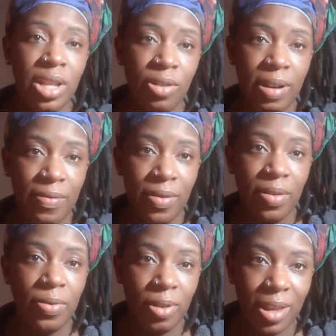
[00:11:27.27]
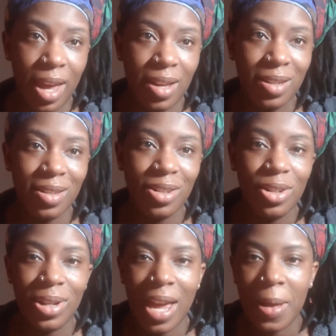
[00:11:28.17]
grateful for that.
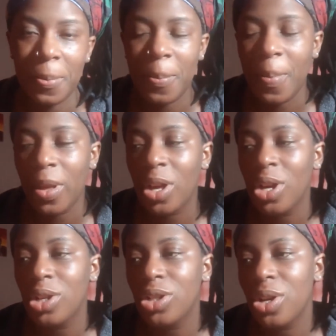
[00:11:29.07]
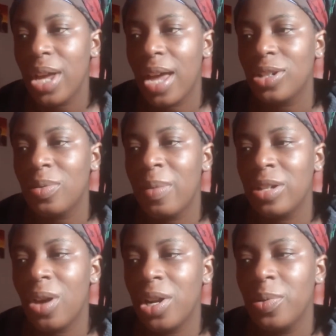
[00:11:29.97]
So yeah. So my
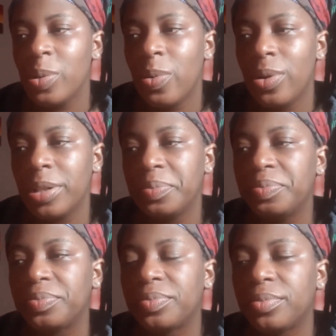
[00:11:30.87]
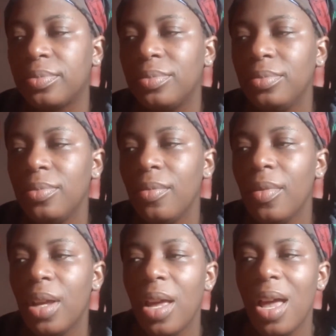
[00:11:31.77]
daughter was born.
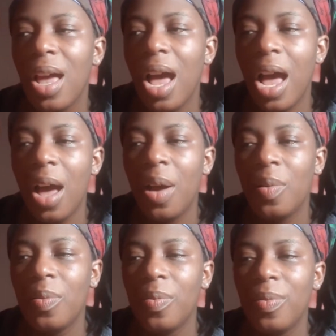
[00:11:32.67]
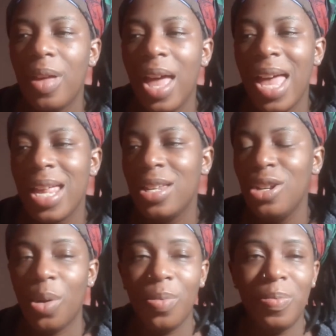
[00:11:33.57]
And
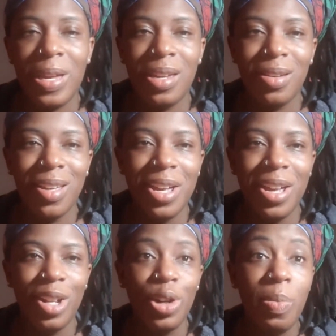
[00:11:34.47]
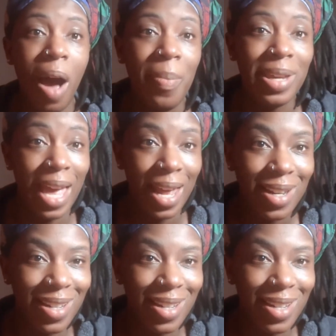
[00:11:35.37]
being new mom again,